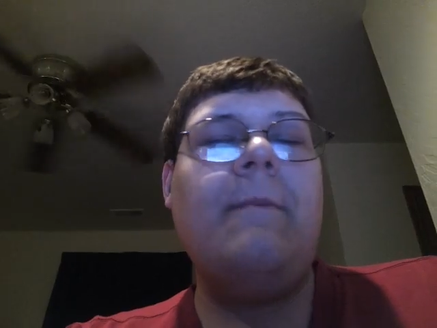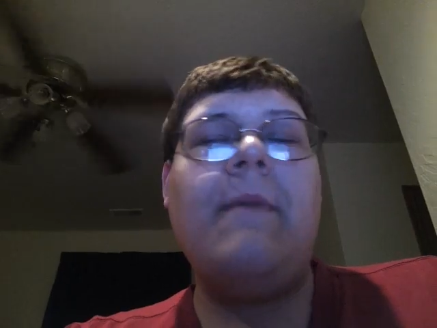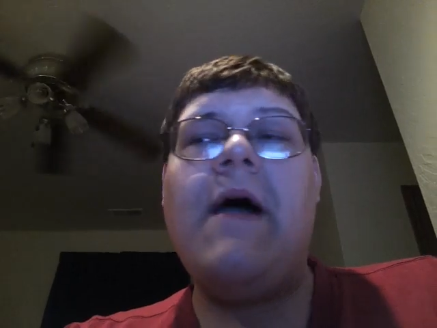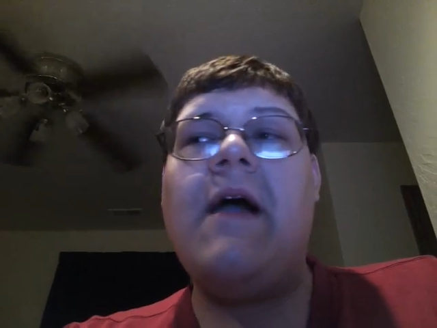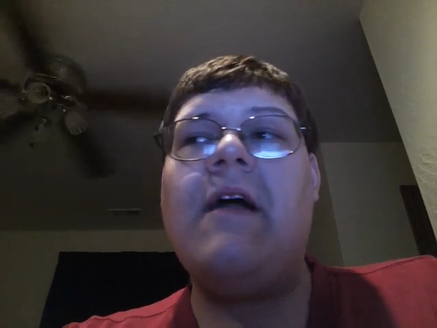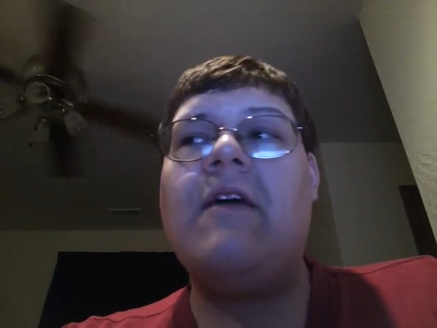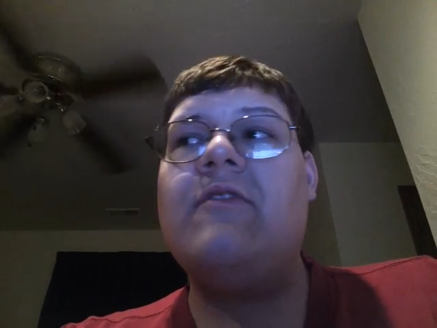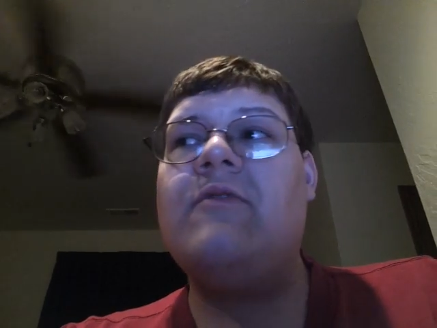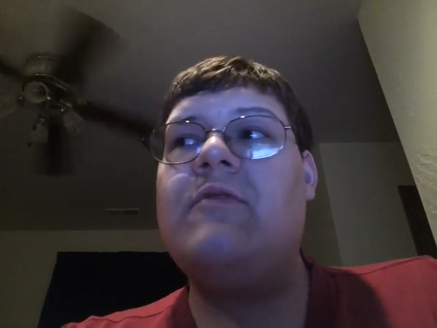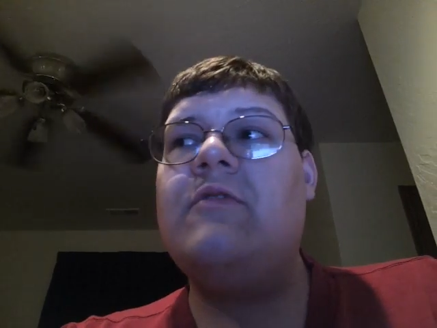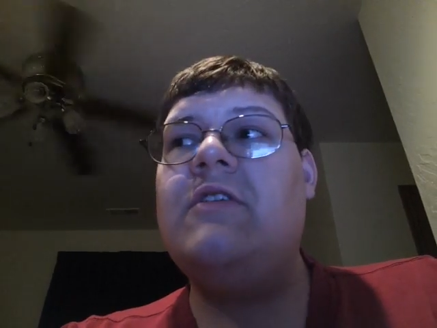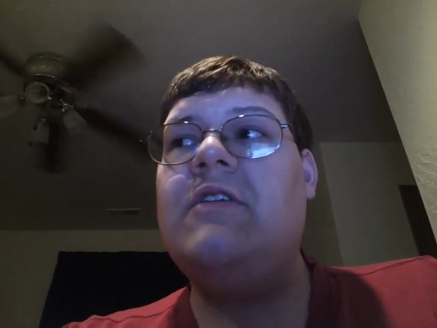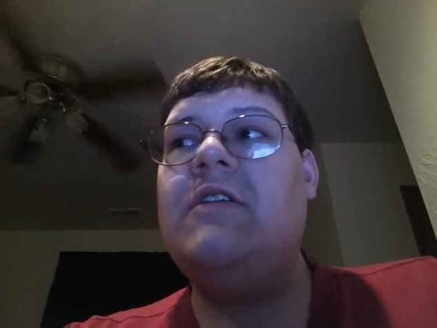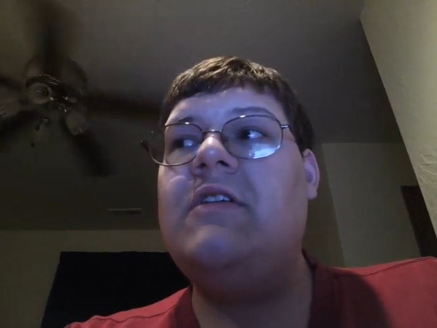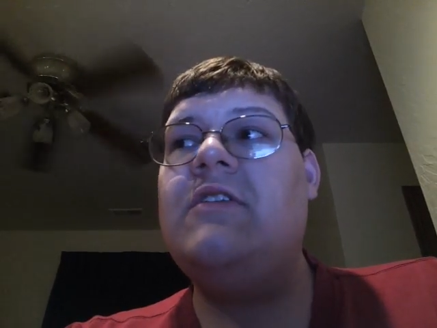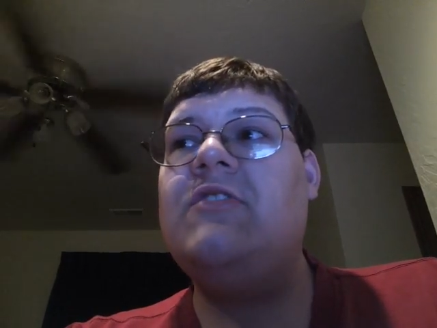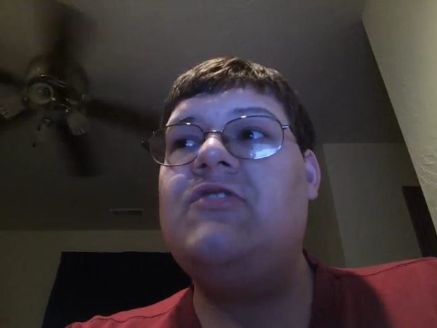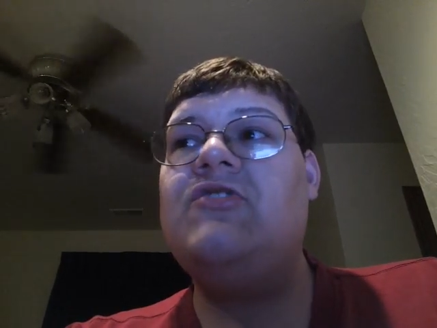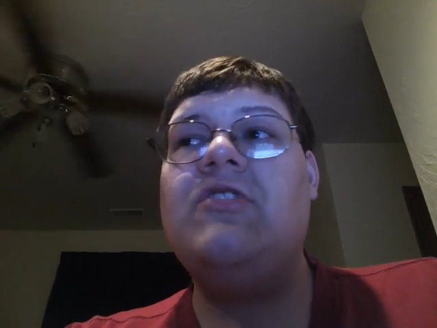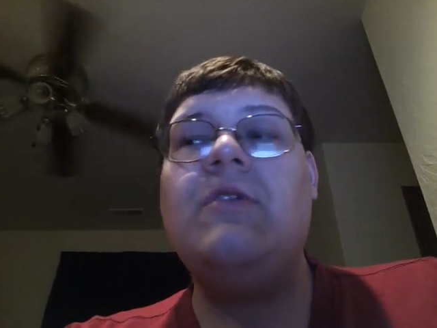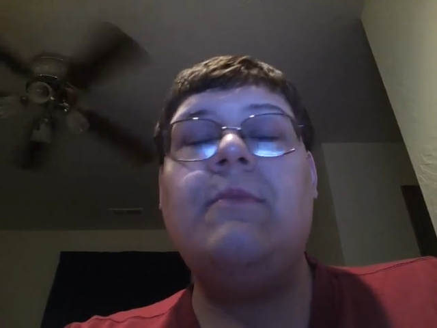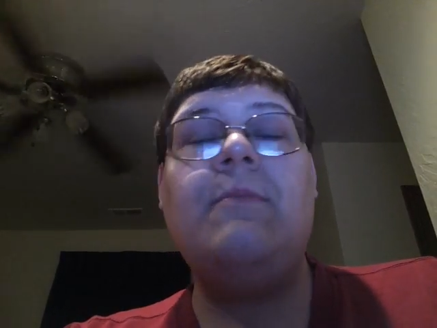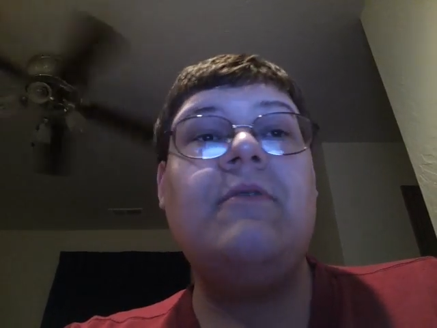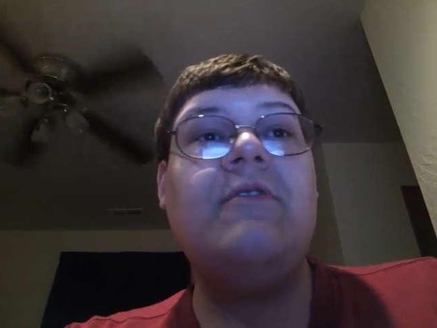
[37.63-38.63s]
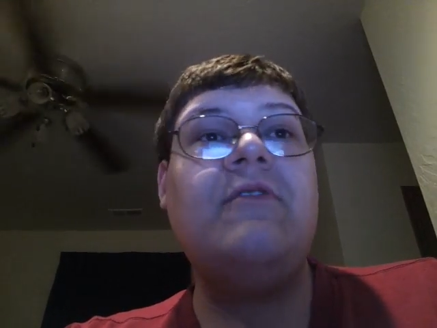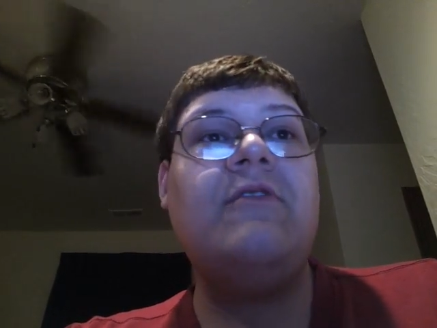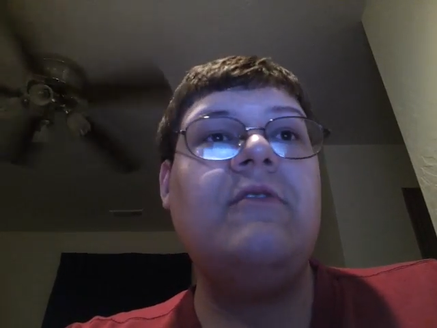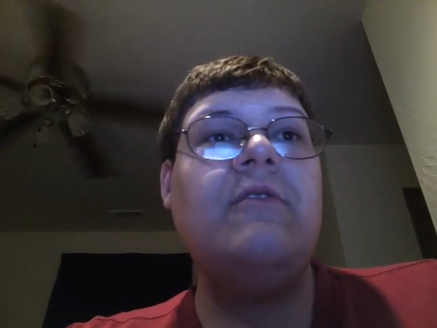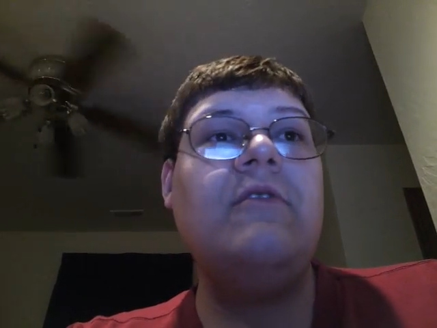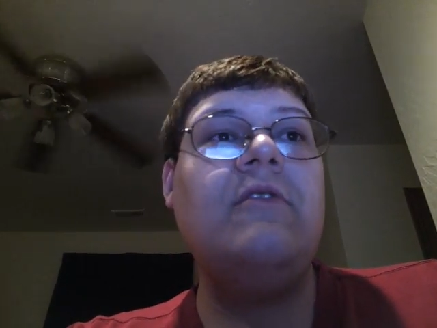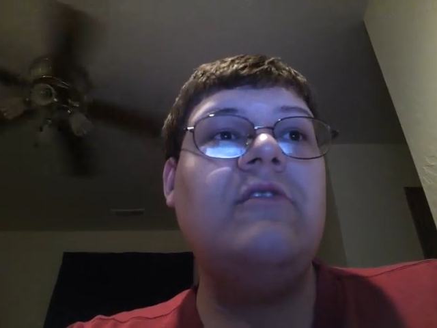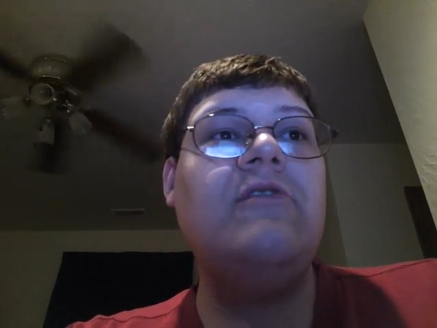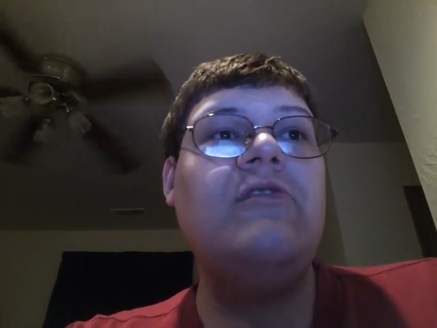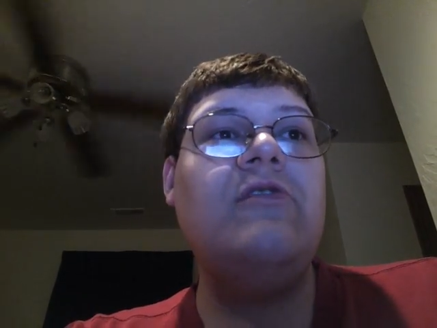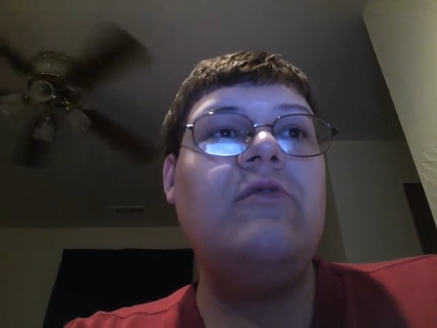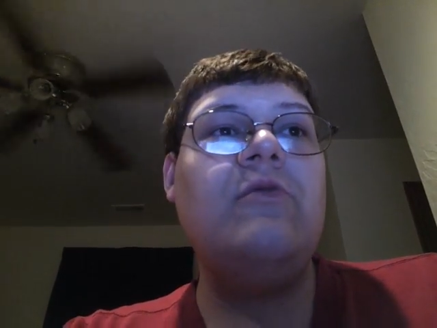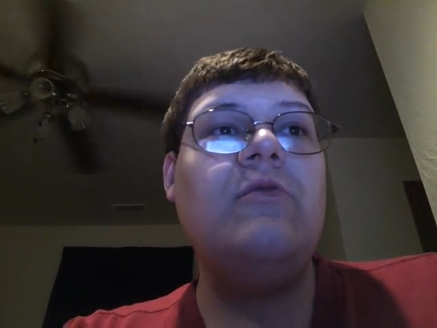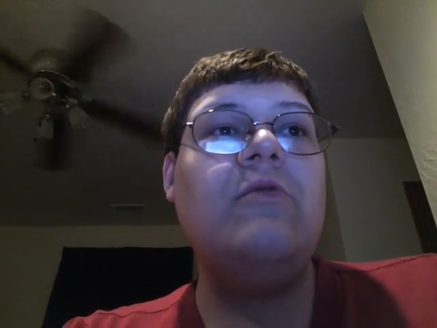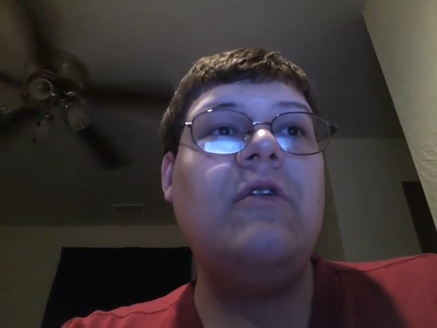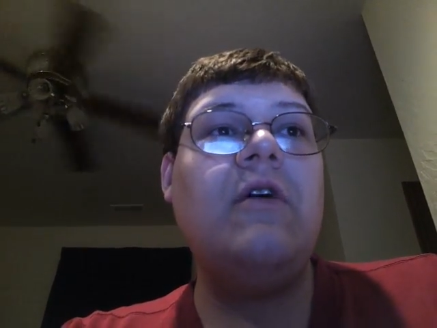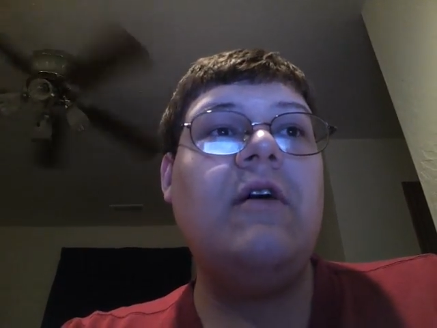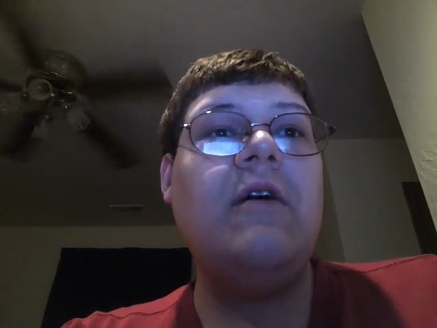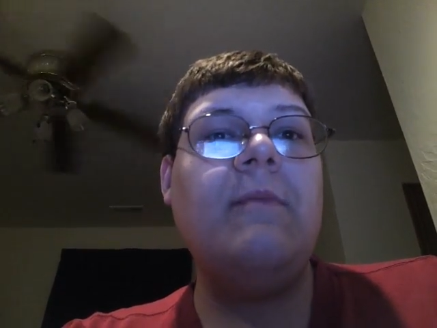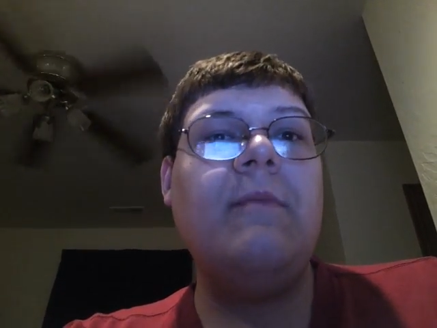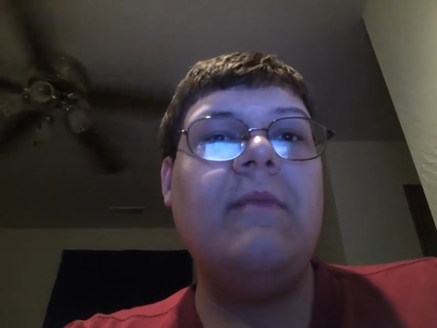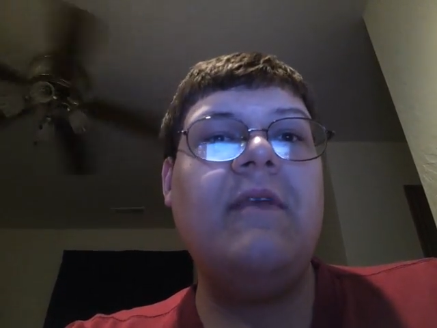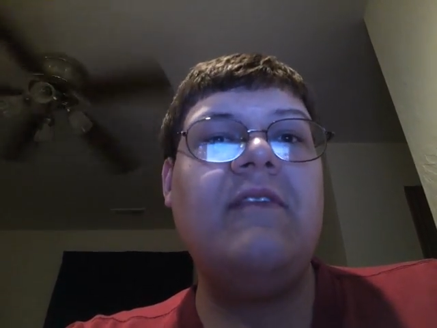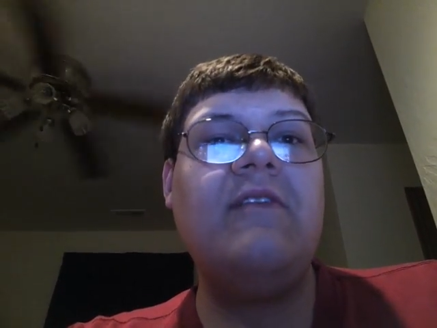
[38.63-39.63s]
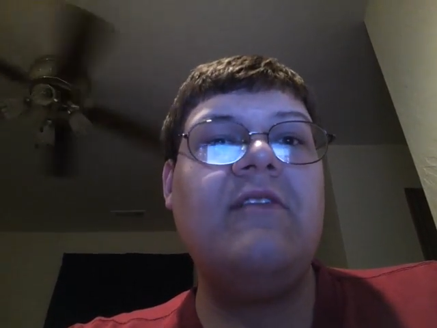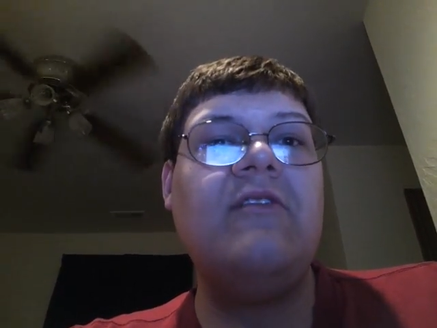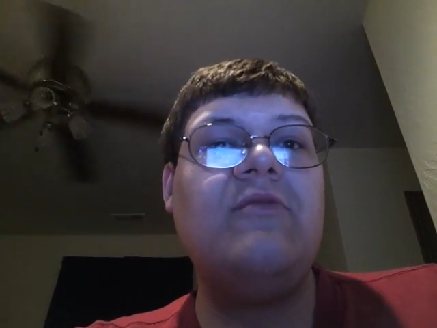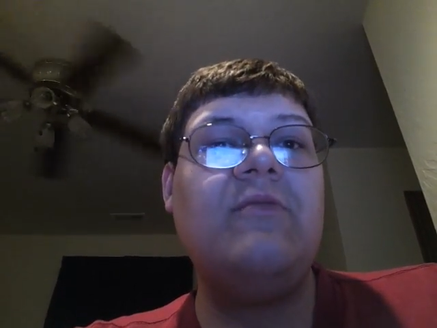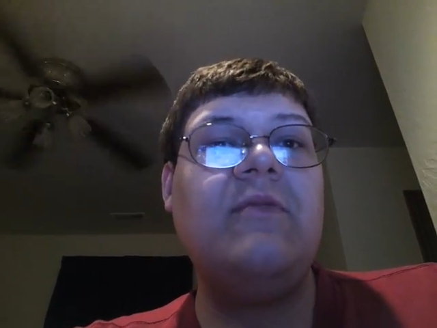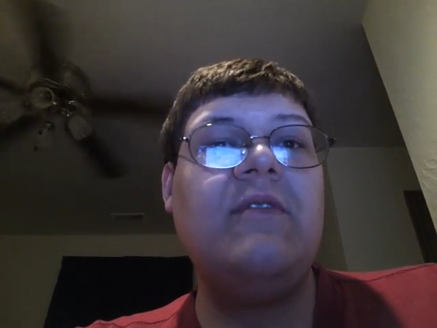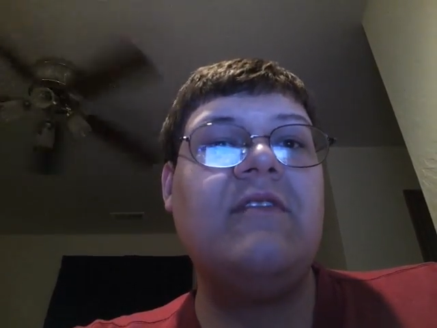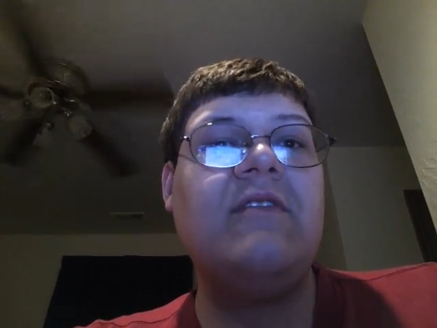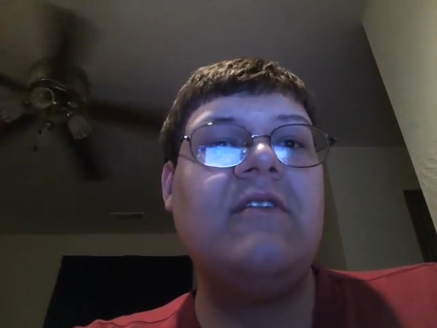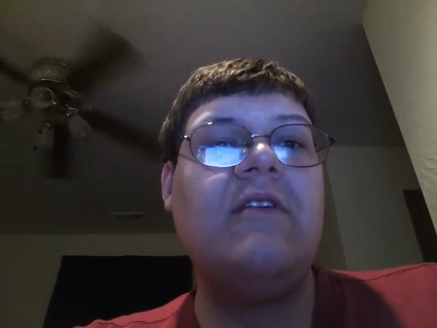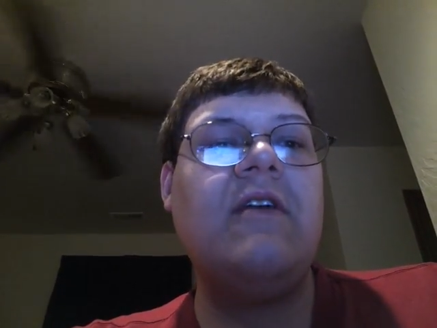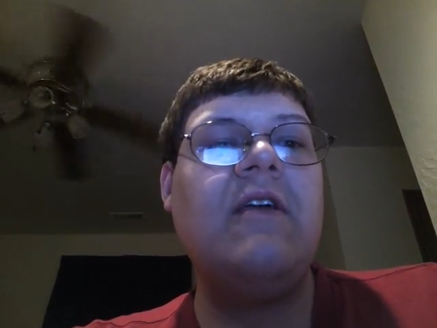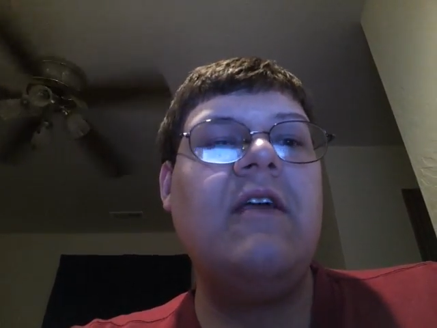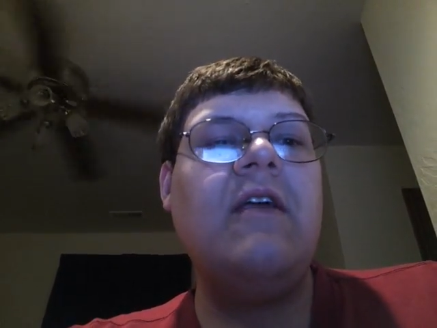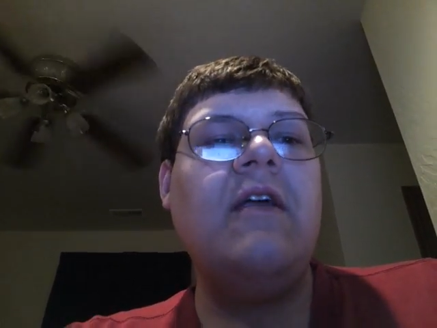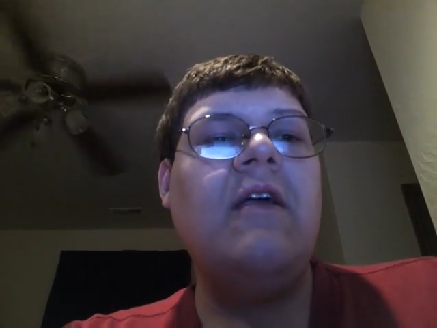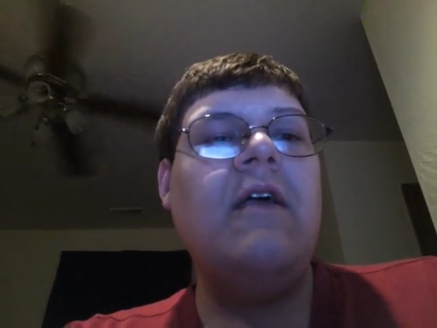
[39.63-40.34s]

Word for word: box ready to ship as soon as you uh, message me, sir.